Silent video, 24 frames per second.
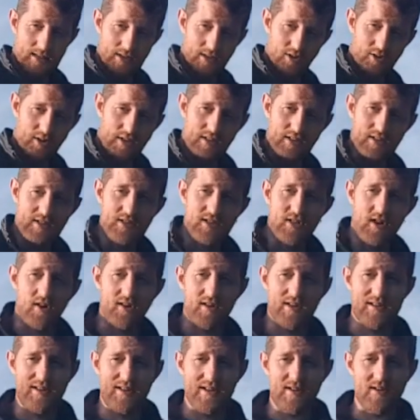looking
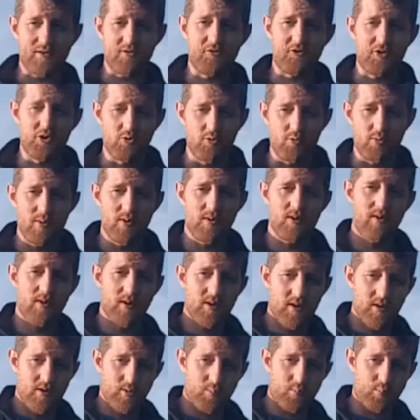historically at a few
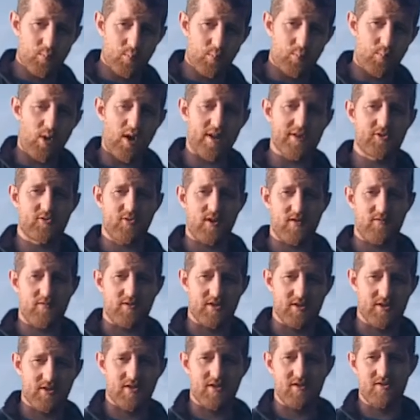price
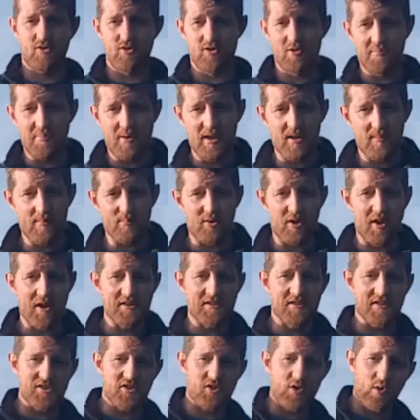references: European
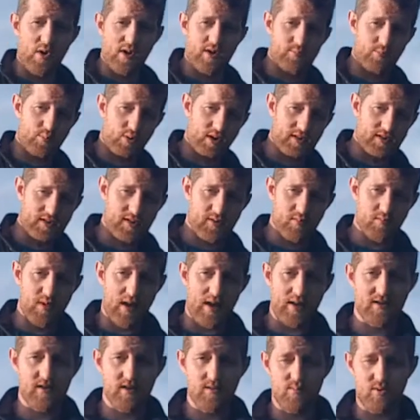prices, US prices, and
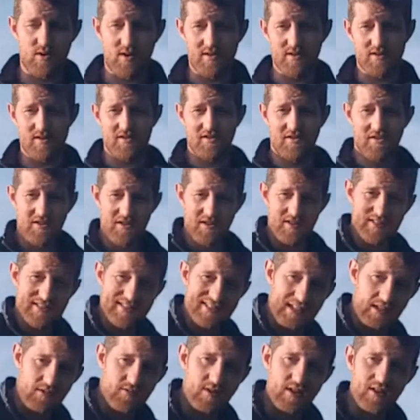Black Sea prices. So you can
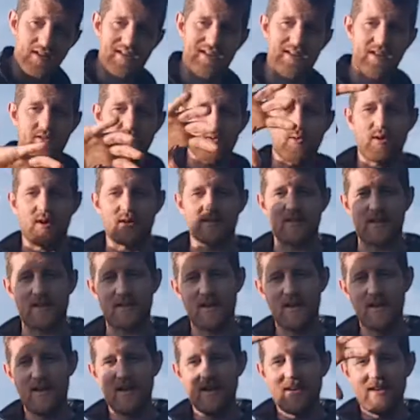see very clearly we've got
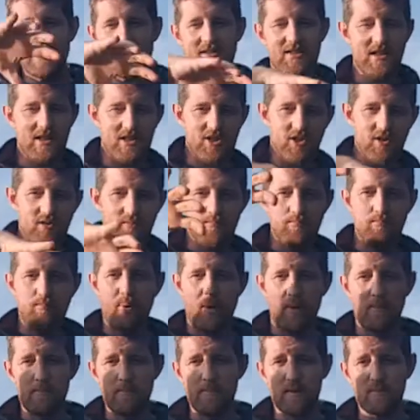that initial
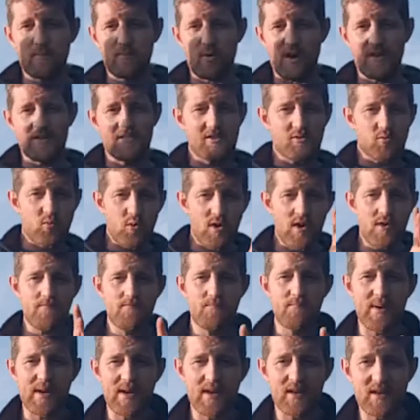bump in prices. We've
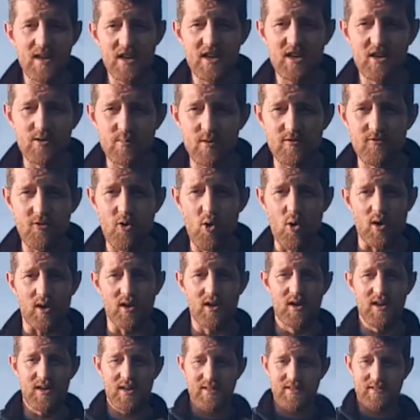been here before.
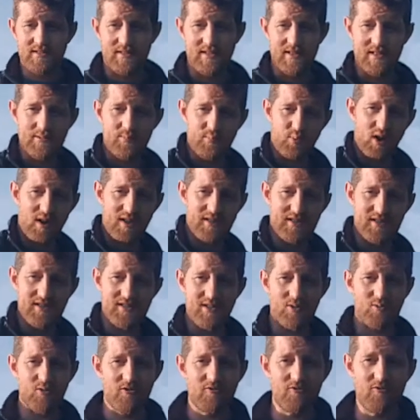These prices
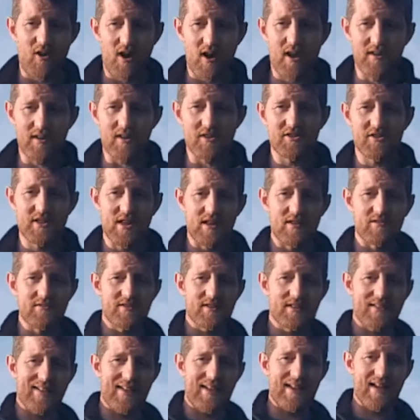that we find ourselves
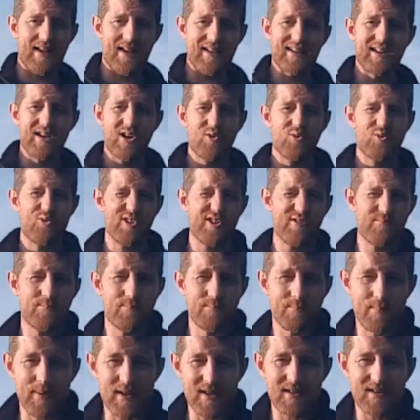today at, we've
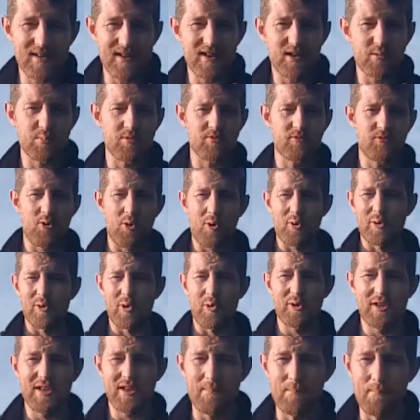been here before
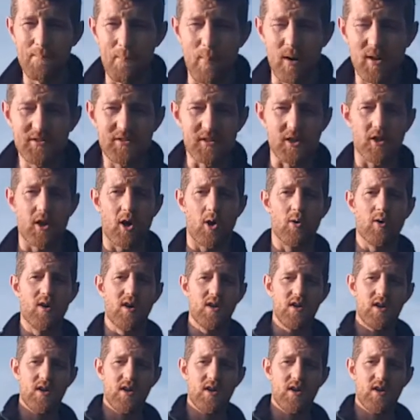only a month ago.